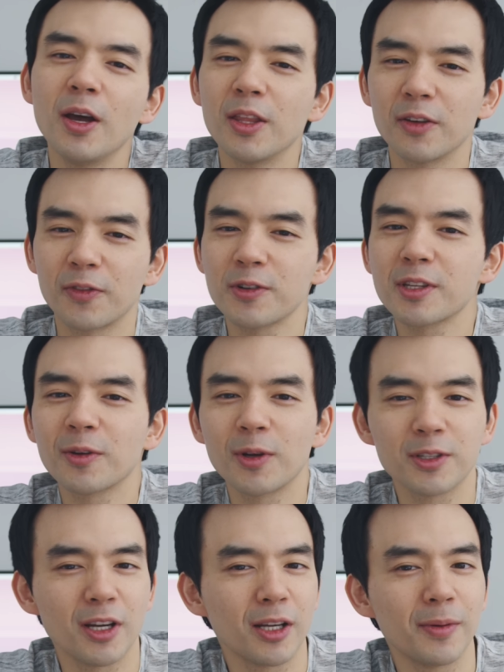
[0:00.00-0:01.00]
The first thing I
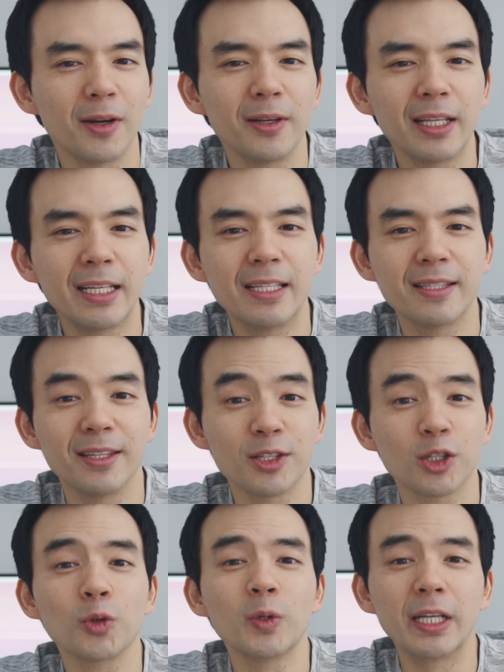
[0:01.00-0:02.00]
want to talk about is the
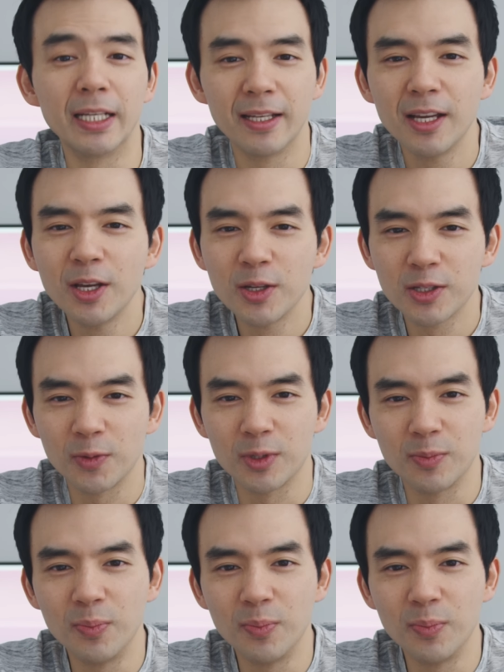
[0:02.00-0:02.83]
screen. So it's